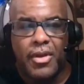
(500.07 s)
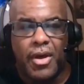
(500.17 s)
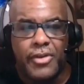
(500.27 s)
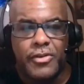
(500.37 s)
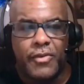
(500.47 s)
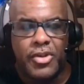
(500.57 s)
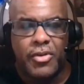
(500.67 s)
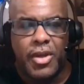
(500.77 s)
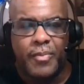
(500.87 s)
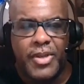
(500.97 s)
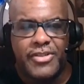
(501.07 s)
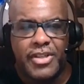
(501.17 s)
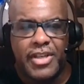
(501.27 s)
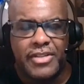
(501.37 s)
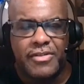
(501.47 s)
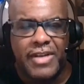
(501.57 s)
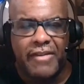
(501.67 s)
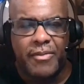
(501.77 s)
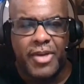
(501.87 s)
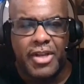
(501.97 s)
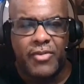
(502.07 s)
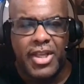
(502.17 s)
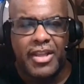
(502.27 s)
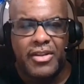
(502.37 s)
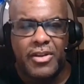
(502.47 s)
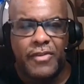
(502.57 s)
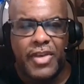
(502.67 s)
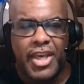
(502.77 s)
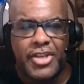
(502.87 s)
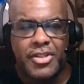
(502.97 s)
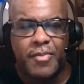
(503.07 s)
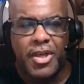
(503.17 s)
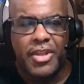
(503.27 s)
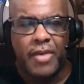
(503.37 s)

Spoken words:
Also, if you're new here, please hit that subscriber button. Ring that notification bell.